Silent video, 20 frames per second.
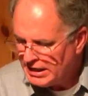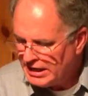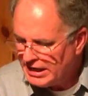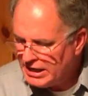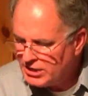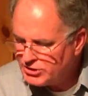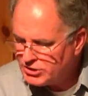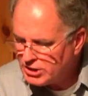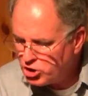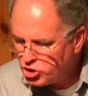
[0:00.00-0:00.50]

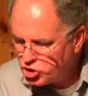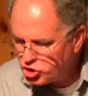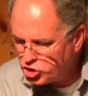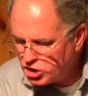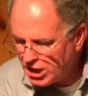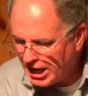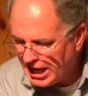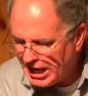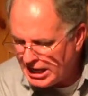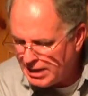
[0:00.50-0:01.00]
Is it a
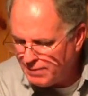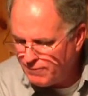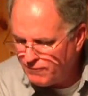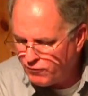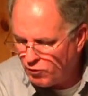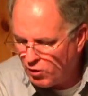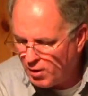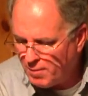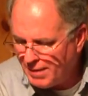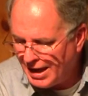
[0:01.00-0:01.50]
shame
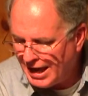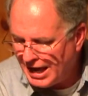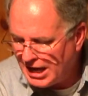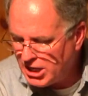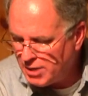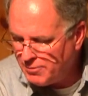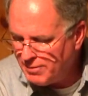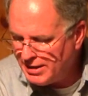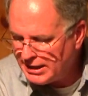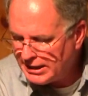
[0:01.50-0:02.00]
for a
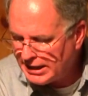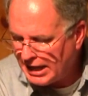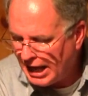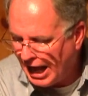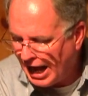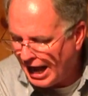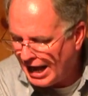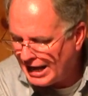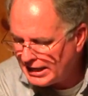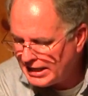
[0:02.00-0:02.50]
man to be
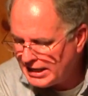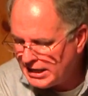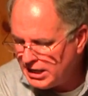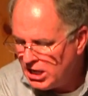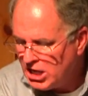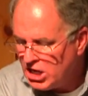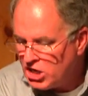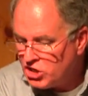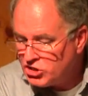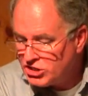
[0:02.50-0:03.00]
kindly,